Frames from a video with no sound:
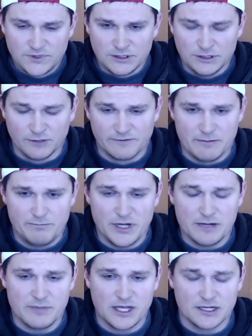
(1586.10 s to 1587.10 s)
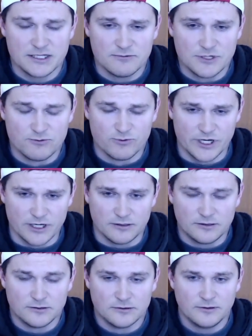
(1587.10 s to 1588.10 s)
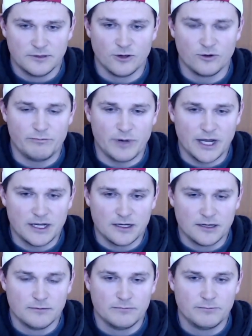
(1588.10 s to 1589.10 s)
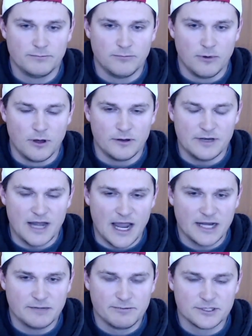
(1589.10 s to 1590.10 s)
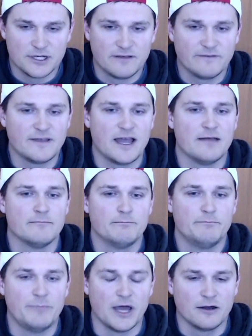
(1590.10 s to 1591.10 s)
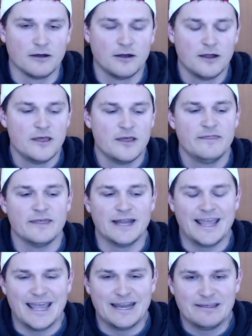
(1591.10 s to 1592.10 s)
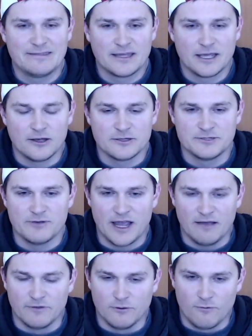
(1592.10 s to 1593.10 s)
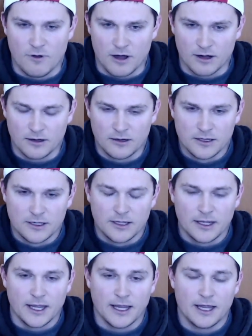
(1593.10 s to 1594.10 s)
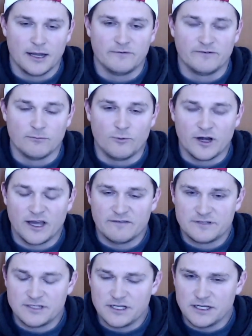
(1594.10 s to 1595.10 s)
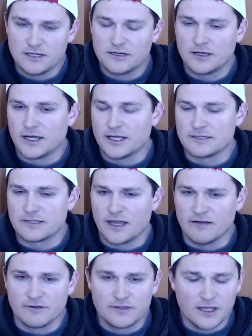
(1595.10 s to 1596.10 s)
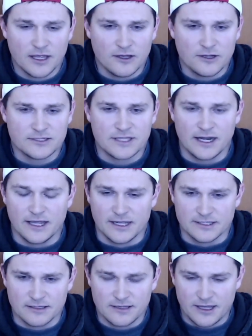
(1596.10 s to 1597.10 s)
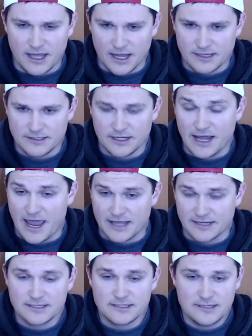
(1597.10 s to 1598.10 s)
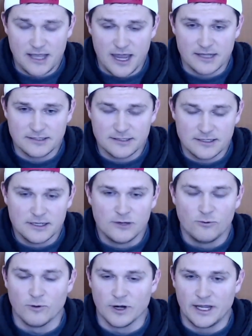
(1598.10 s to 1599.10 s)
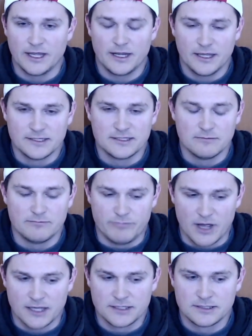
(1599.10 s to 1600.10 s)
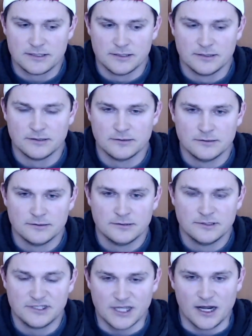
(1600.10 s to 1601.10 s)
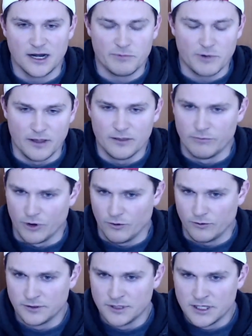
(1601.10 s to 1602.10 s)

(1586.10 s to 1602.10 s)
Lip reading: So if they bit it because it was real, they would bite it 90% of the time better than anything else you have in the water. And from what I've seen against everything else, that isn't the case. It has its days where it is the best setup on the boat.